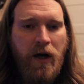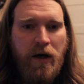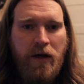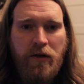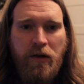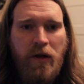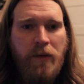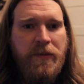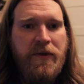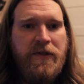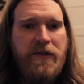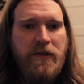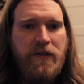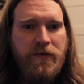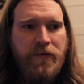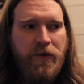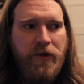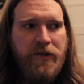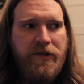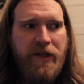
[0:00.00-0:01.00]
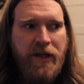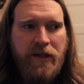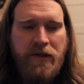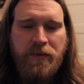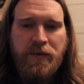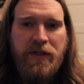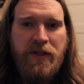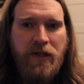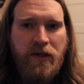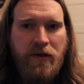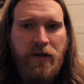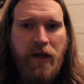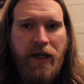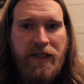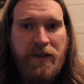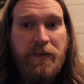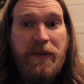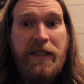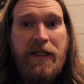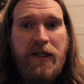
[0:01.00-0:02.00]
Columbus's first
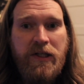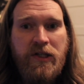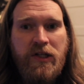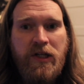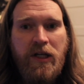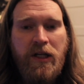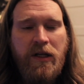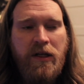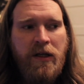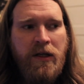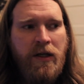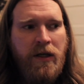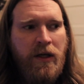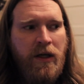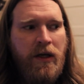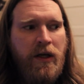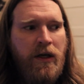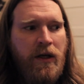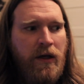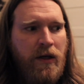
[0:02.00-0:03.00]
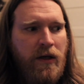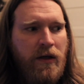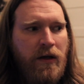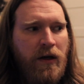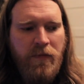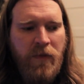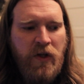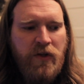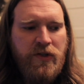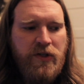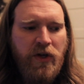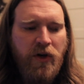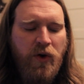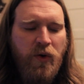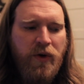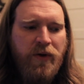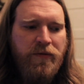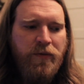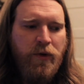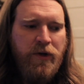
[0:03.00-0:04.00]
expedition.
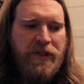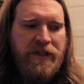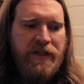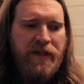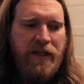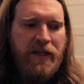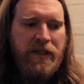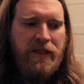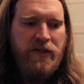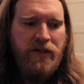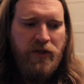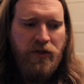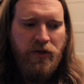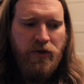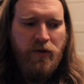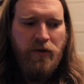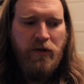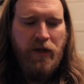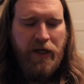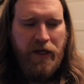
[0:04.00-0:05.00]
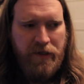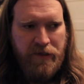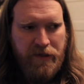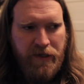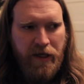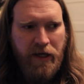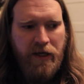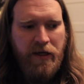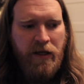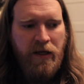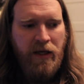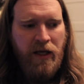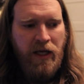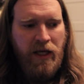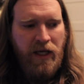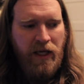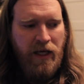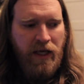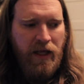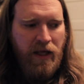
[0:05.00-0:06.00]
So in 1492, like I said,
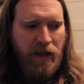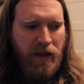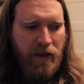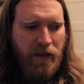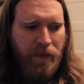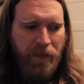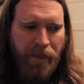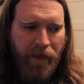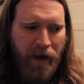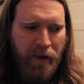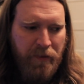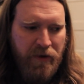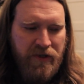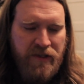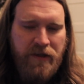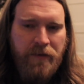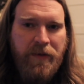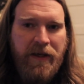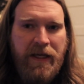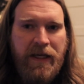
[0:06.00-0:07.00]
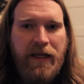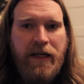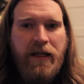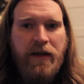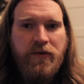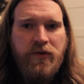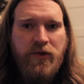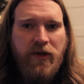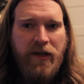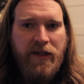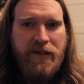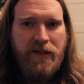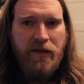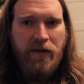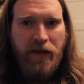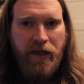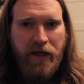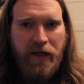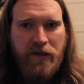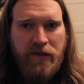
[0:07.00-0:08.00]
that marks the beginning of
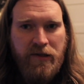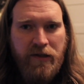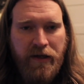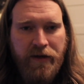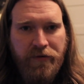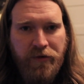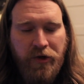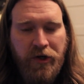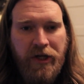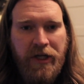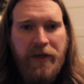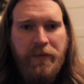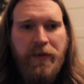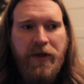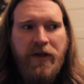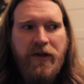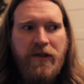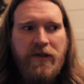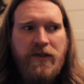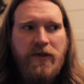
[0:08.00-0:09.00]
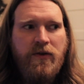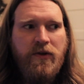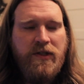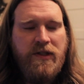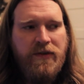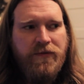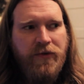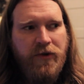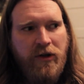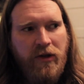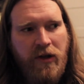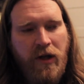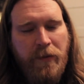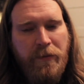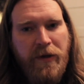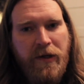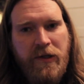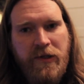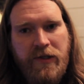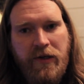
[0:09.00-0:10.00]
transatlantic slavery, because Christopher
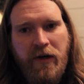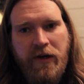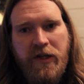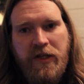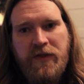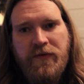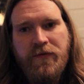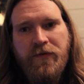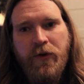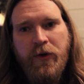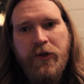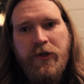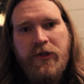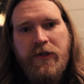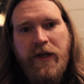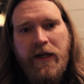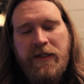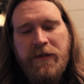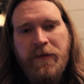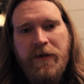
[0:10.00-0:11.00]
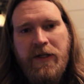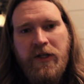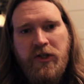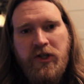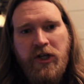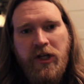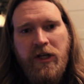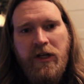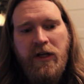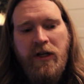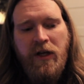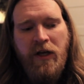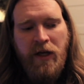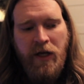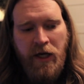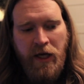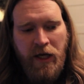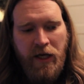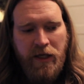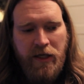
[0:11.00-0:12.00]
Columbus, on his first expedition,
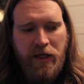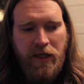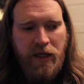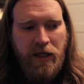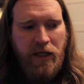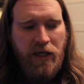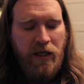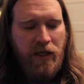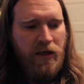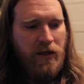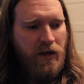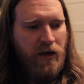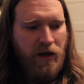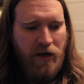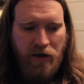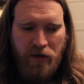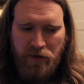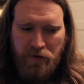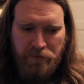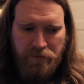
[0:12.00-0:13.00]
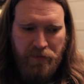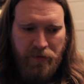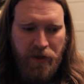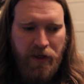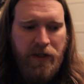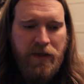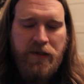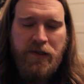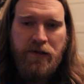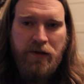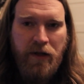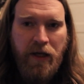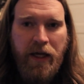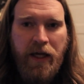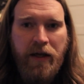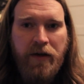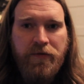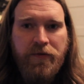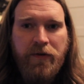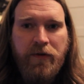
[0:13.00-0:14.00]
he
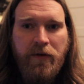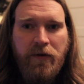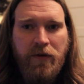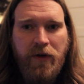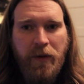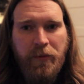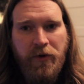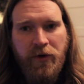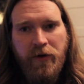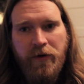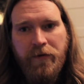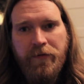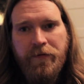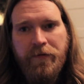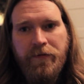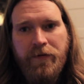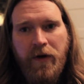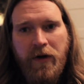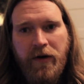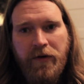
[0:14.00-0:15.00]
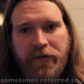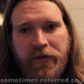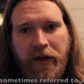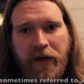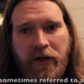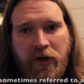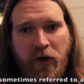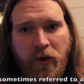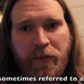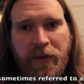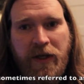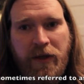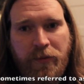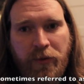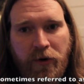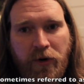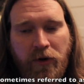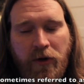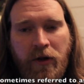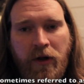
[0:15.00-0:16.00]
enslaved a number of Taino
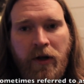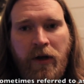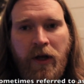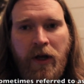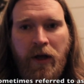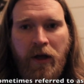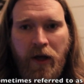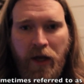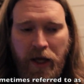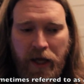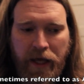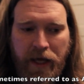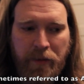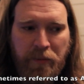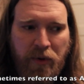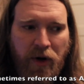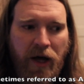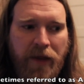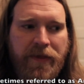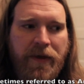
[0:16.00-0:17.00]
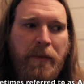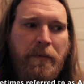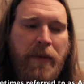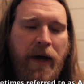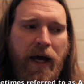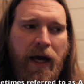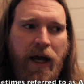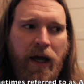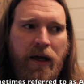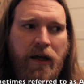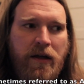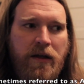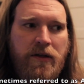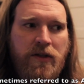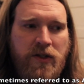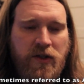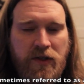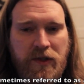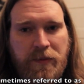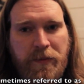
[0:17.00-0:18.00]
people and brought them back
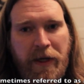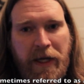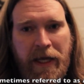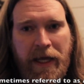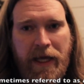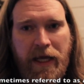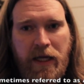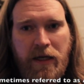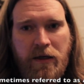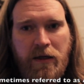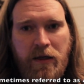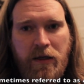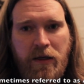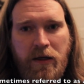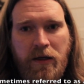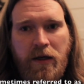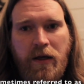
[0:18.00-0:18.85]
to Spain